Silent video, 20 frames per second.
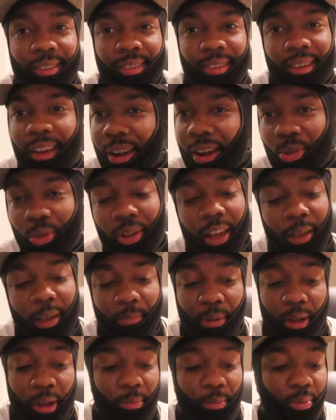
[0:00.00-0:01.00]
I don't like
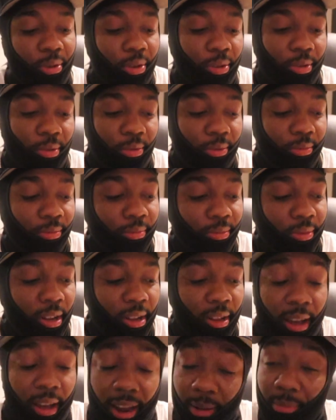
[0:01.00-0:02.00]
pepper on a
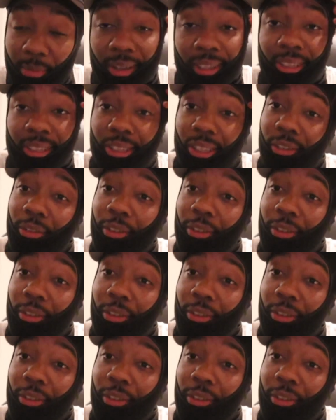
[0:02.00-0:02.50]
lot of my stuff.